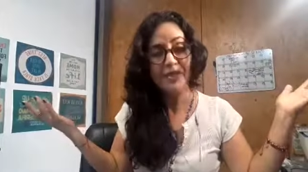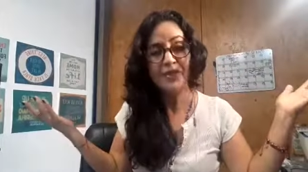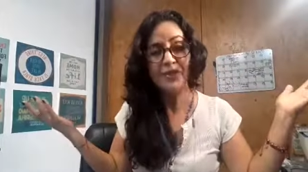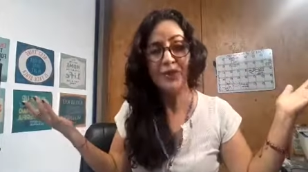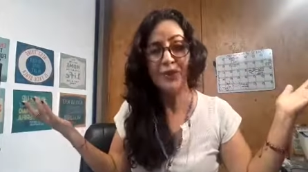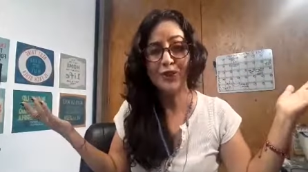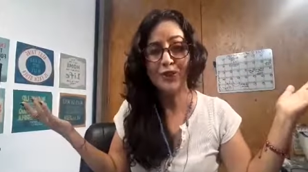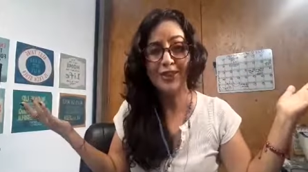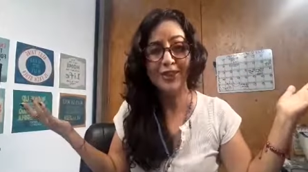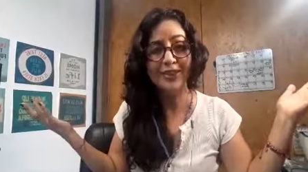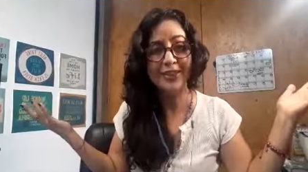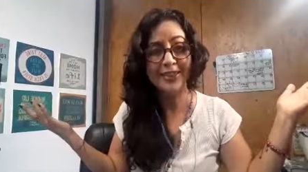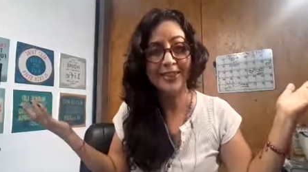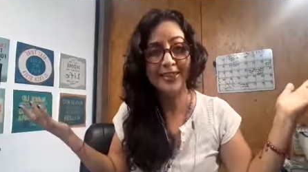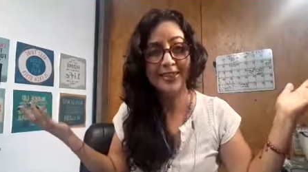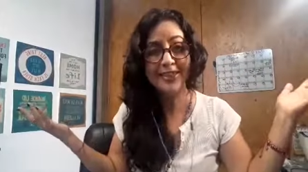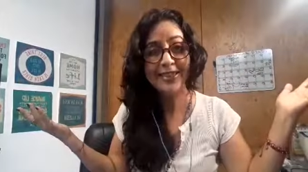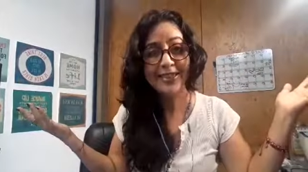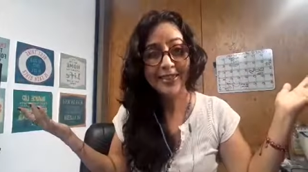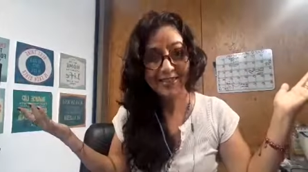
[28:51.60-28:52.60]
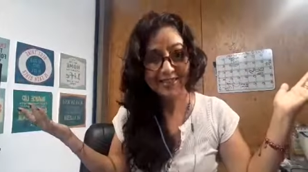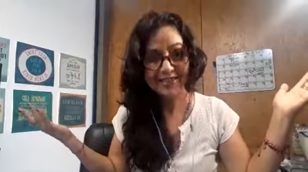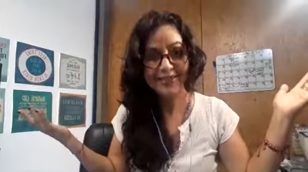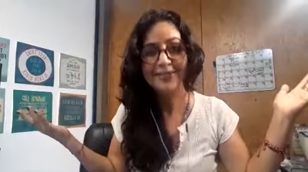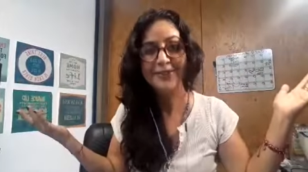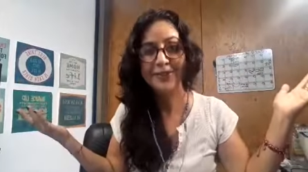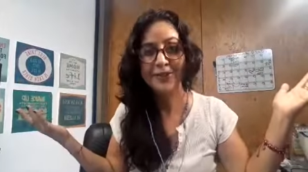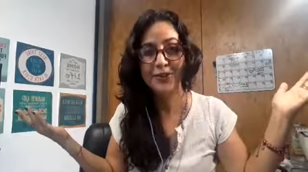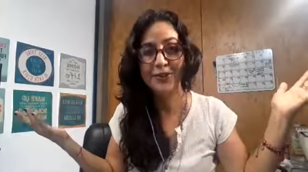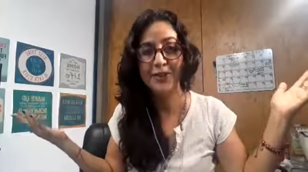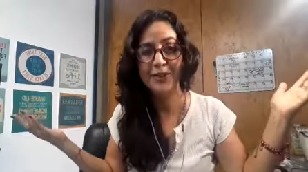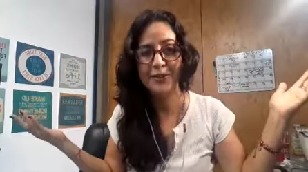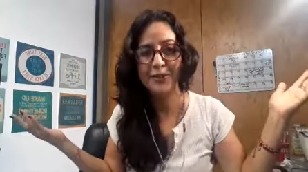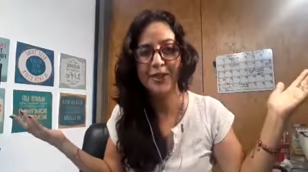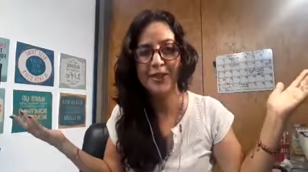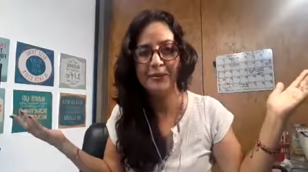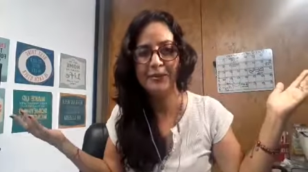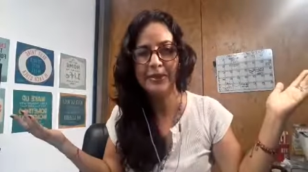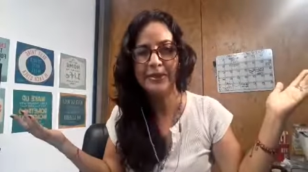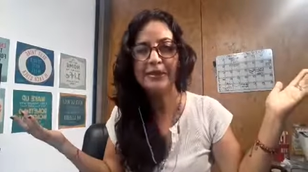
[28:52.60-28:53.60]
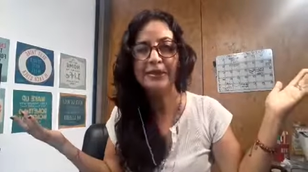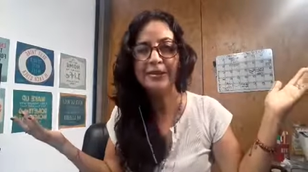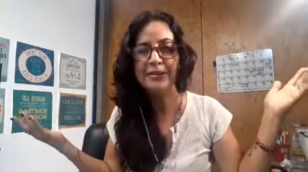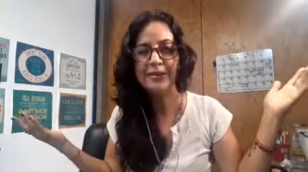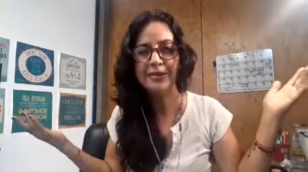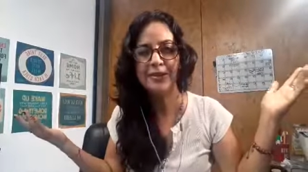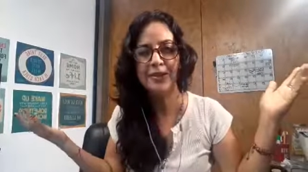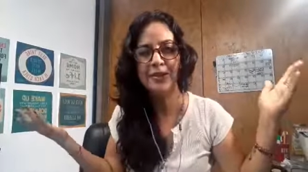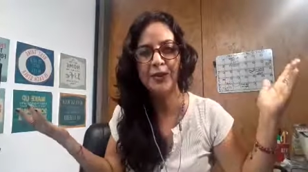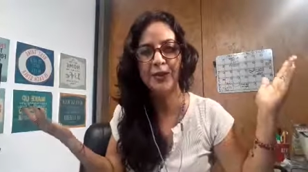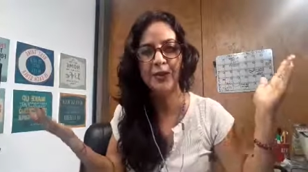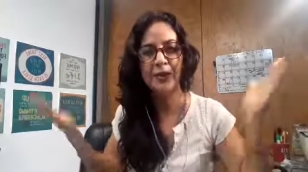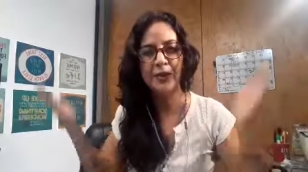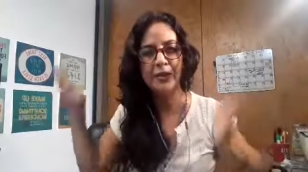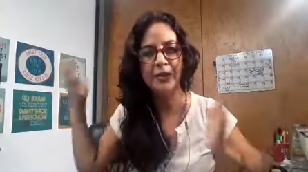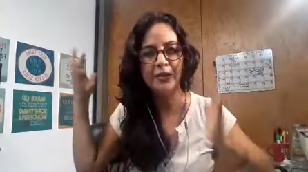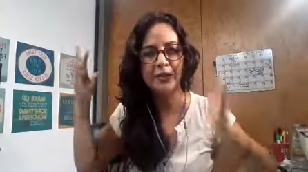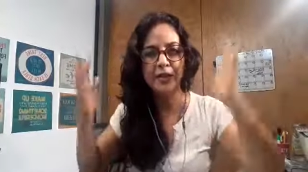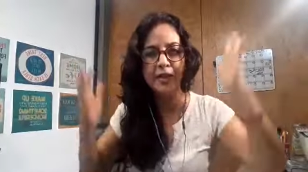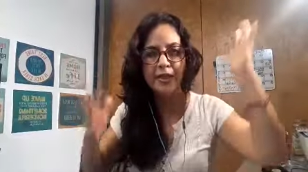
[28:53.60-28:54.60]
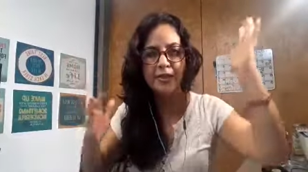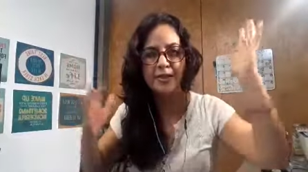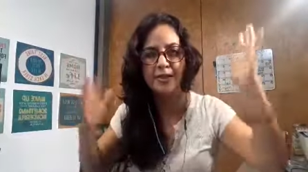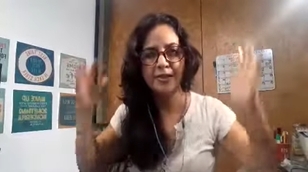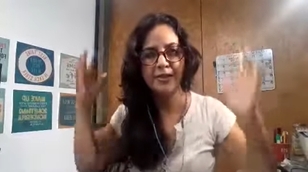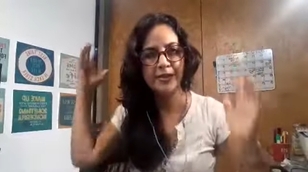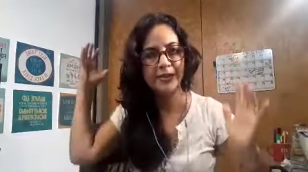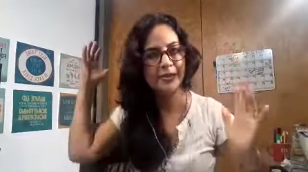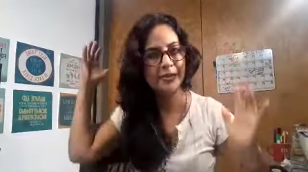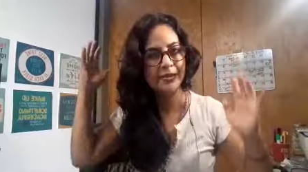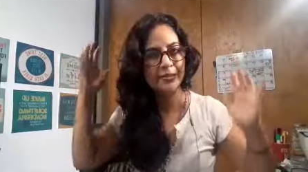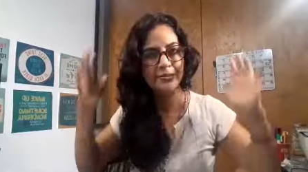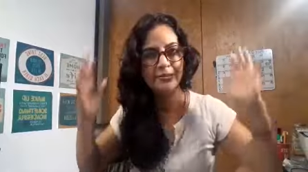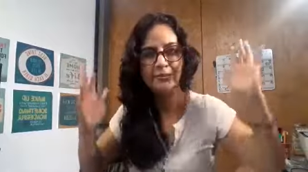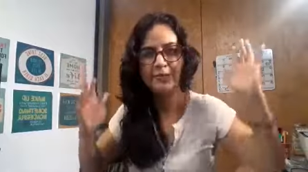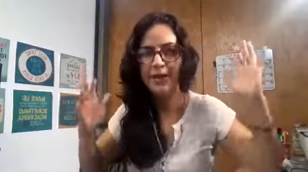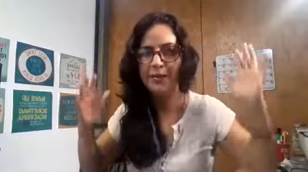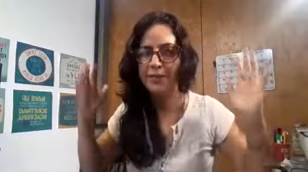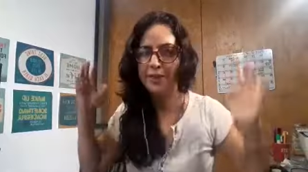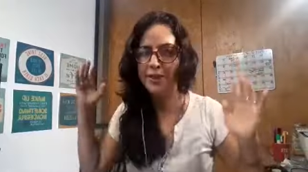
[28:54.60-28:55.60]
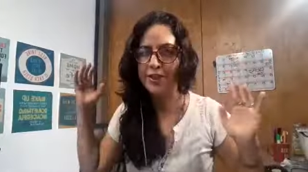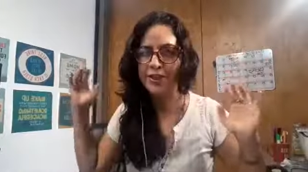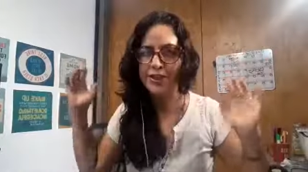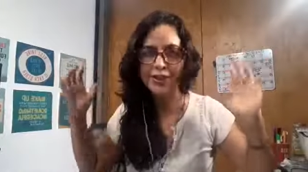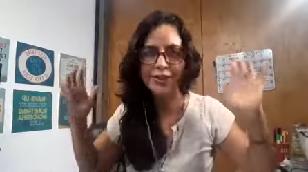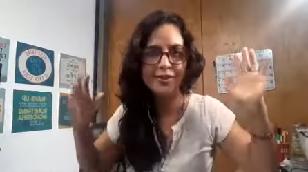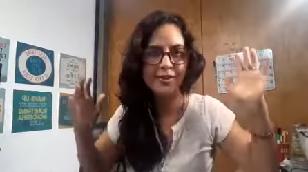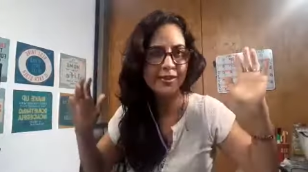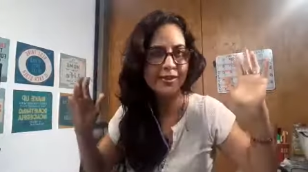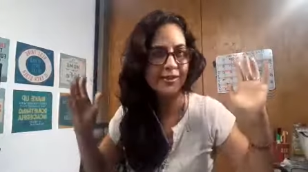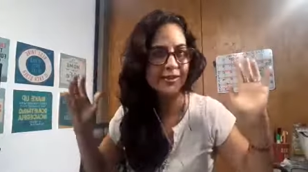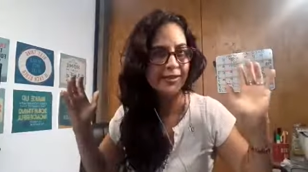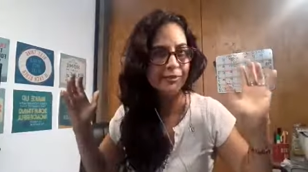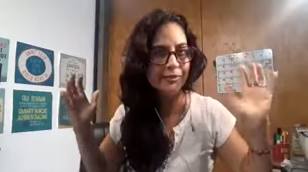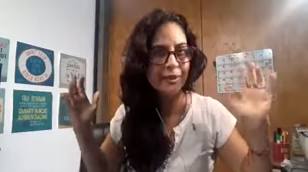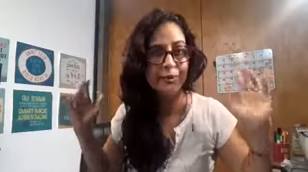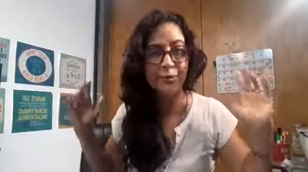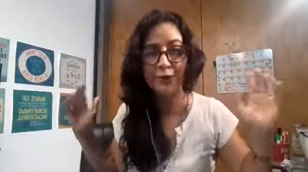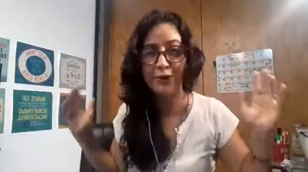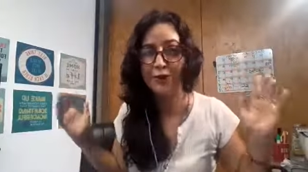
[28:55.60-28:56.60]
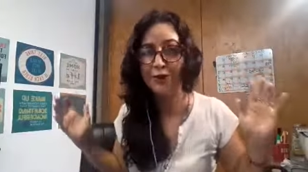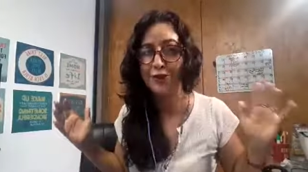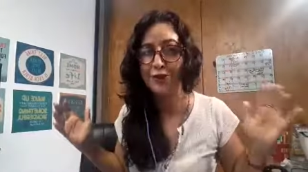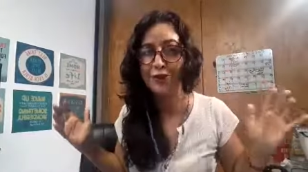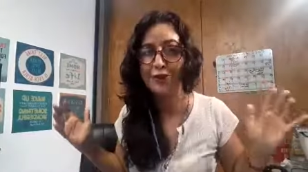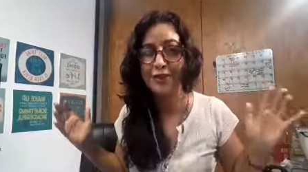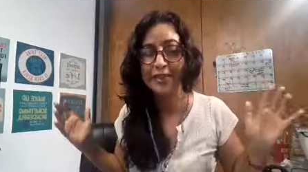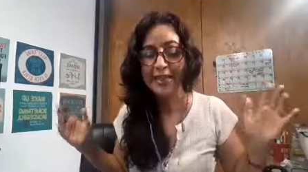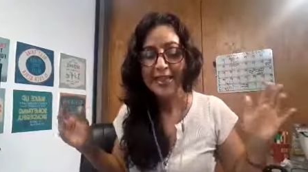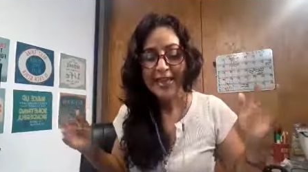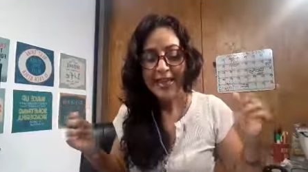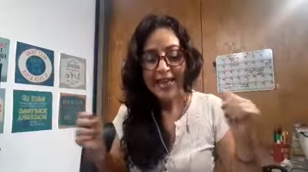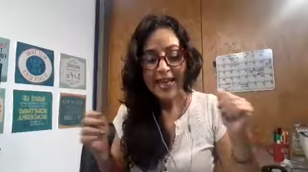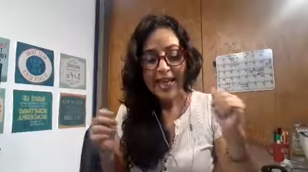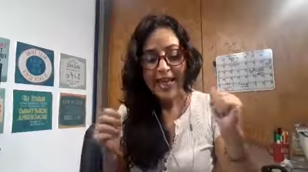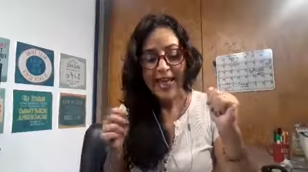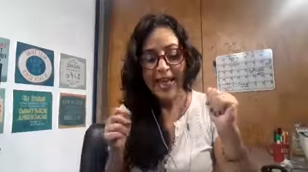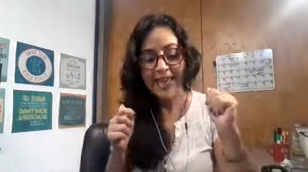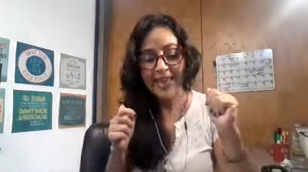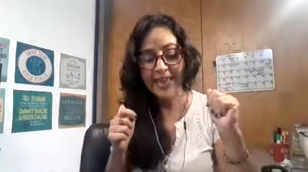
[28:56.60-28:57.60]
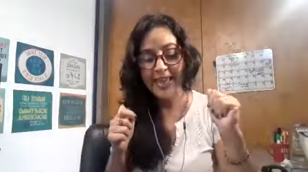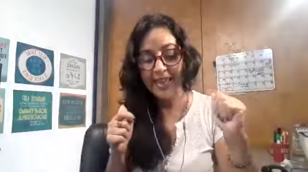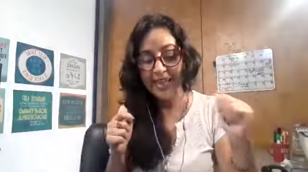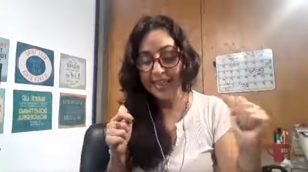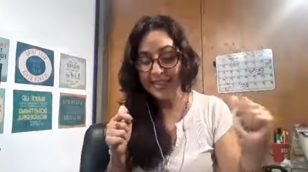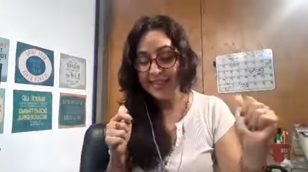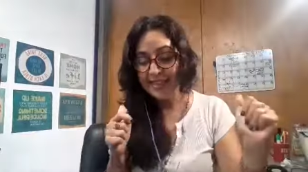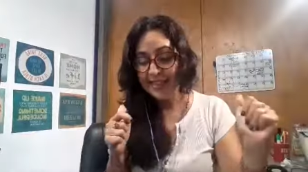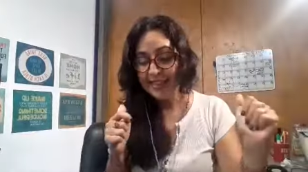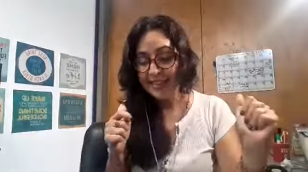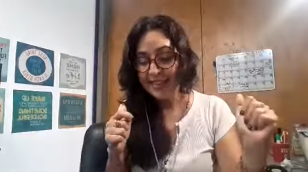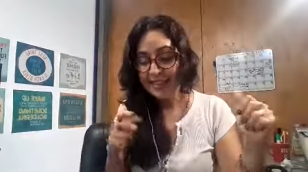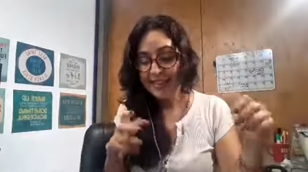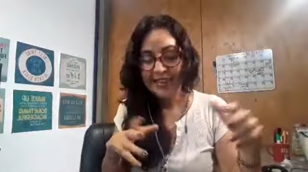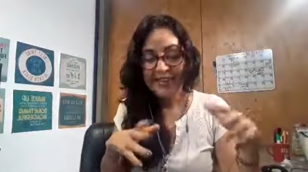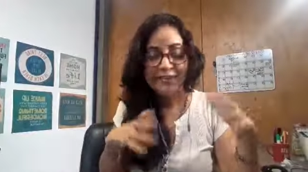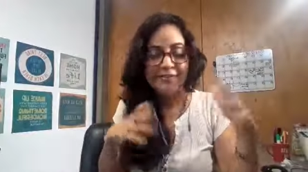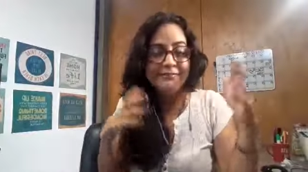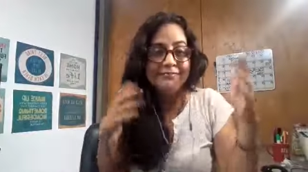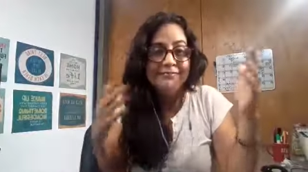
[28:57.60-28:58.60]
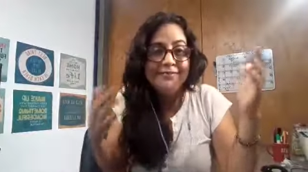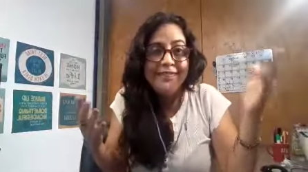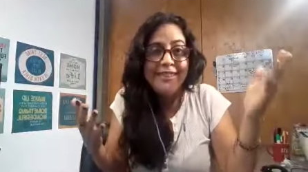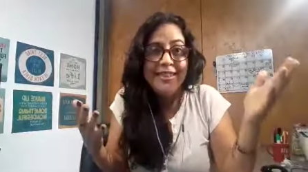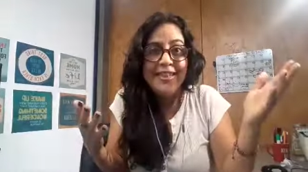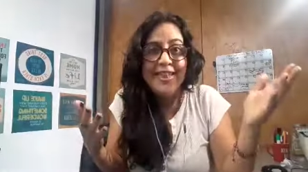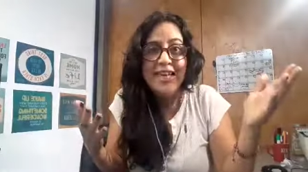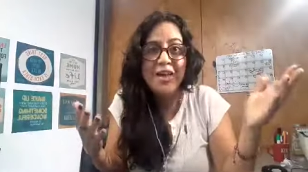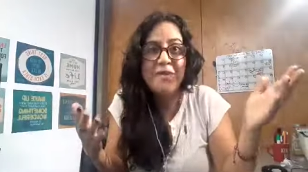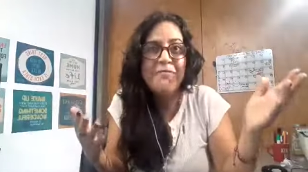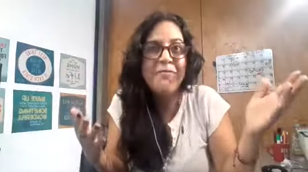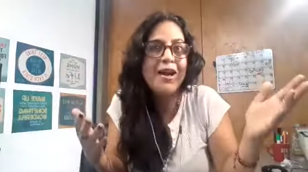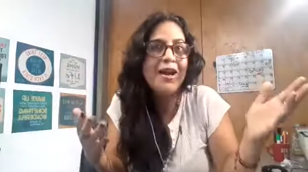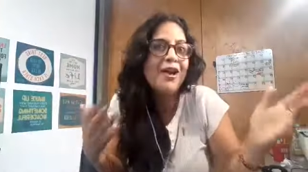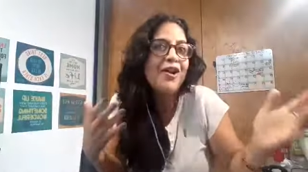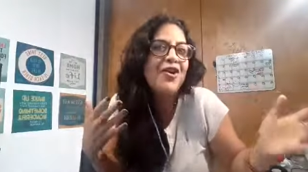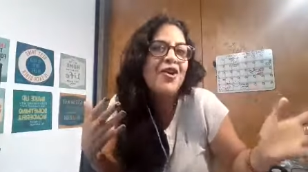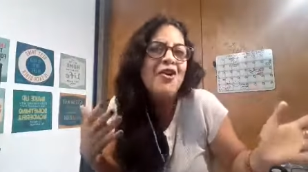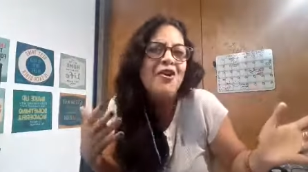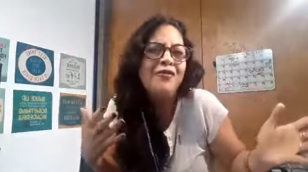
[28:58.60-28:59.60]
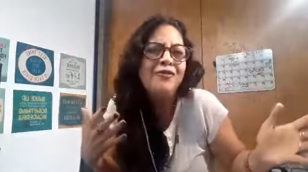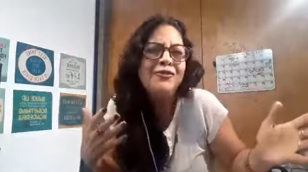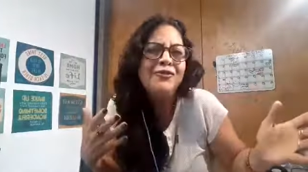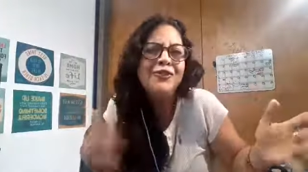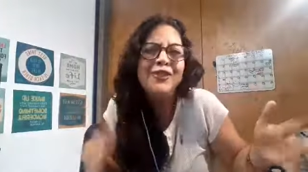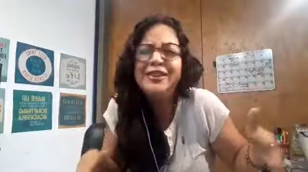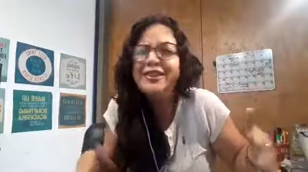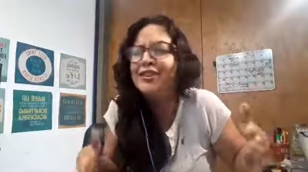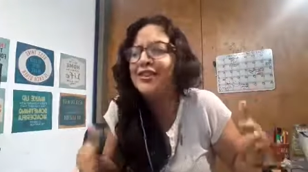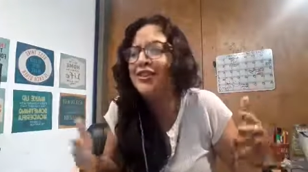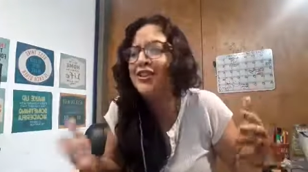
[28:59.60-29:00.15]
source energy. You know what I mean? You know, we are connection, vibrations, vibrational. And then came back home, fixed